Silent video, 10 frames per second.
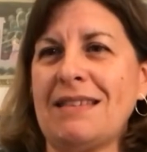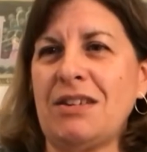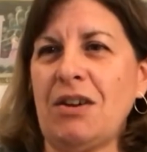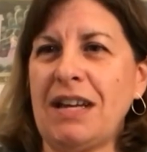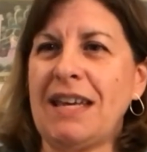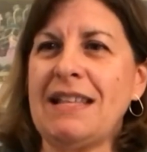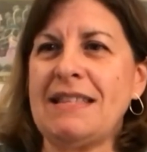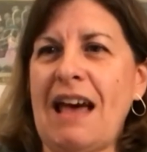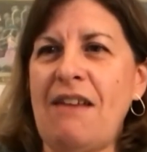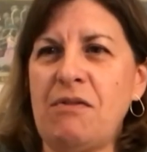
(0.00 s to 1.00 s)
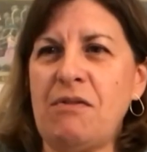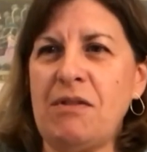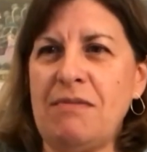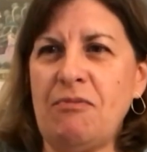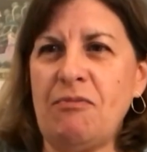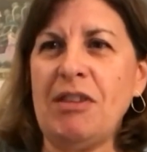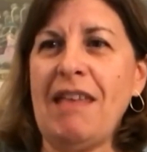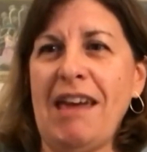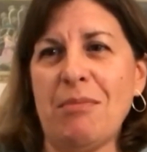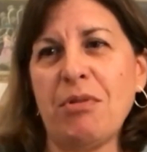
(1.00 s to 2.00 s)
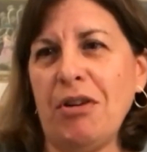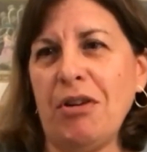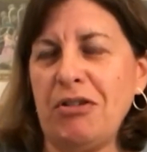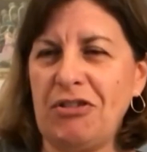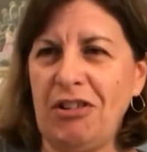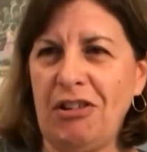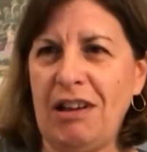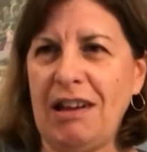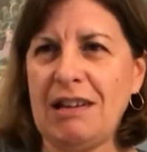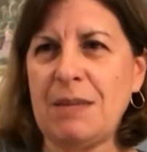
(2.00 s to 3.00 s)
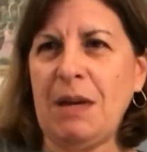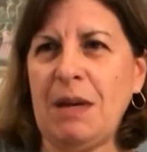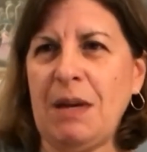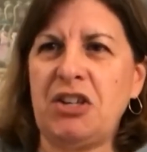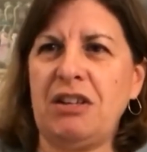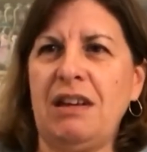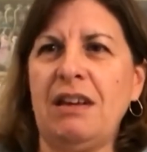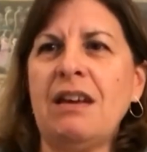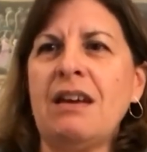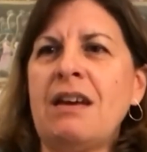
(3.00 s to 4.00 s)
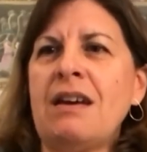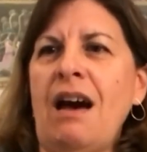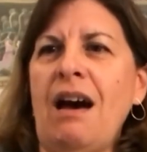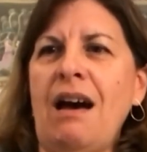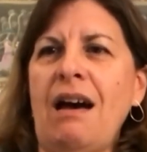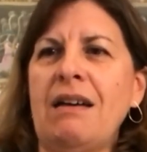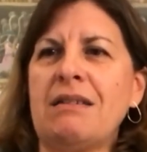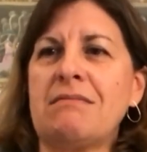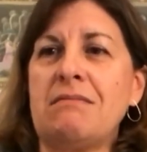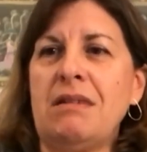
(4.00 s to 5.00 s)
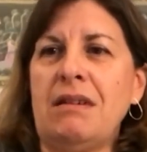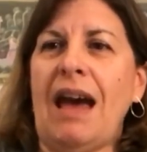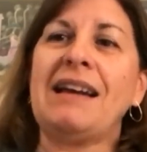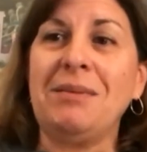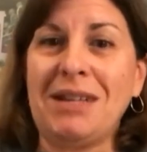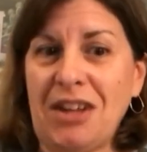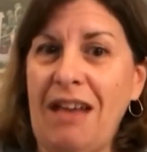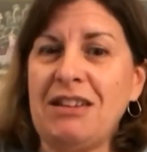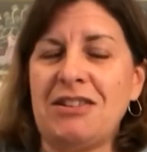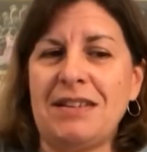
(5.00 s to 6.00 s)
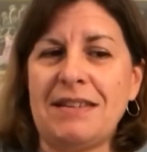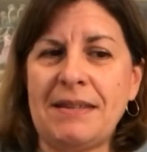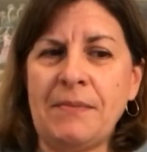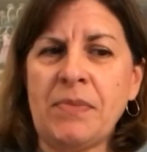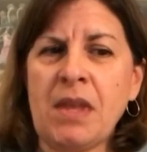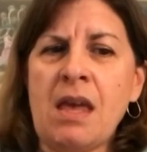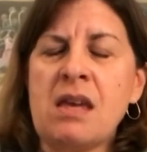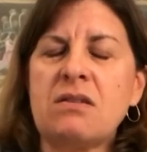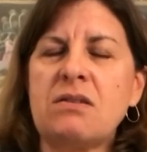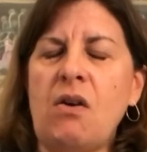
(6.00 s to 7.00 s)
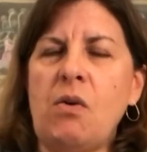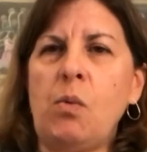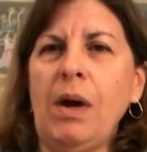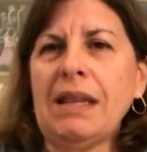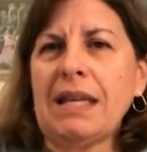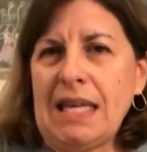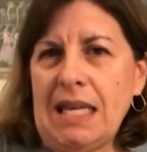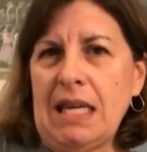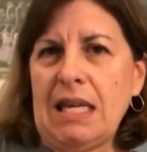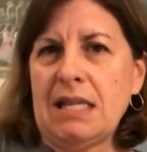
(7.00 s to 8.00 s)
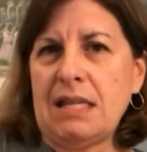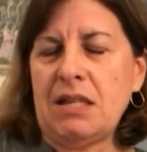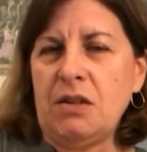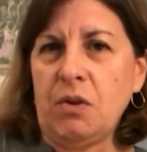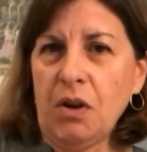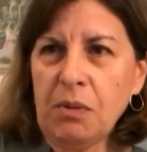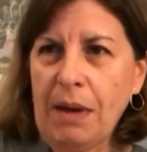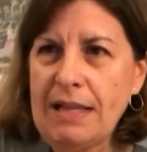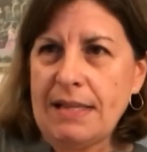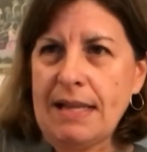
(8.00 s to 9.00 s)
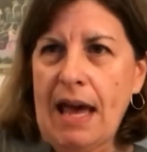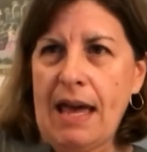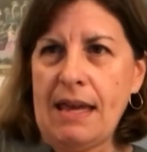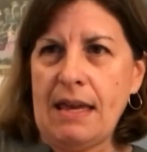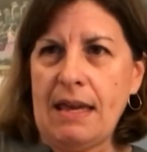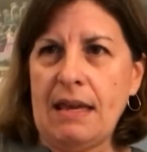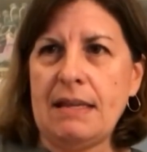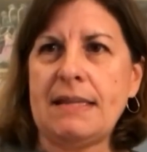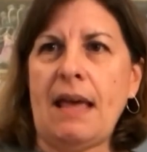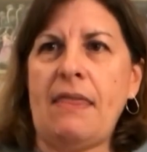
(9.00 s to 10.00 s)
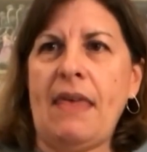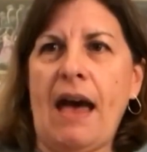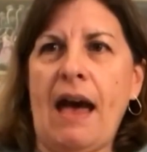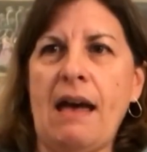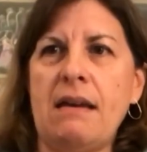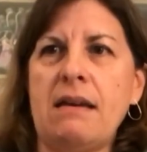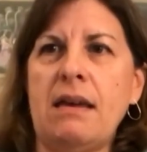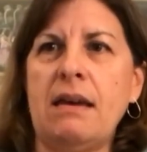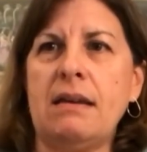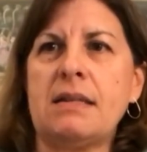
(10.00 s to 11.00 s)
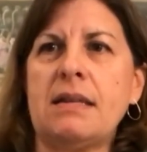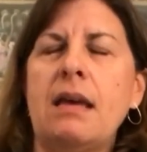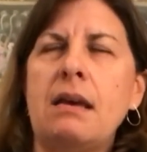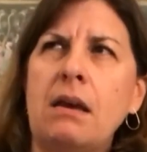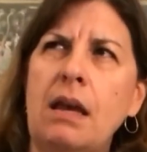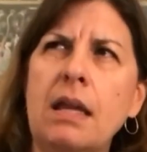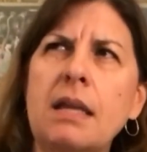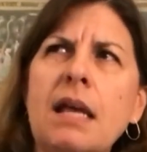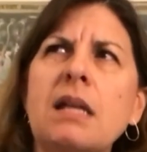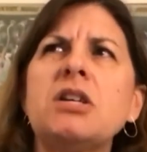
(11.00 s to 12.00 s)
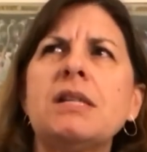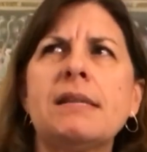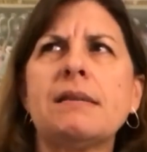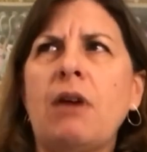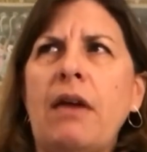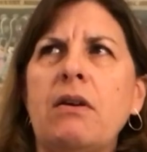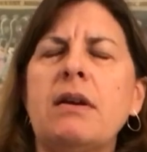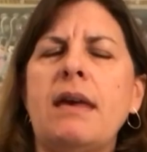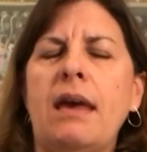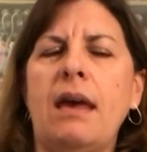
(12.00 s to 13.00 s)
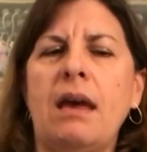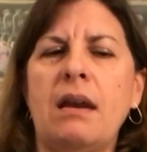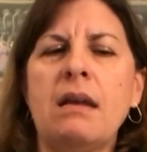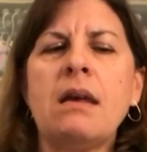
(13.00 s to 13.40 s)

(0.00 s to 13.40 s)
do our kids have when they approach learning, and especially academic challenges. So one of the keys to growth mindset is that intelligence rather can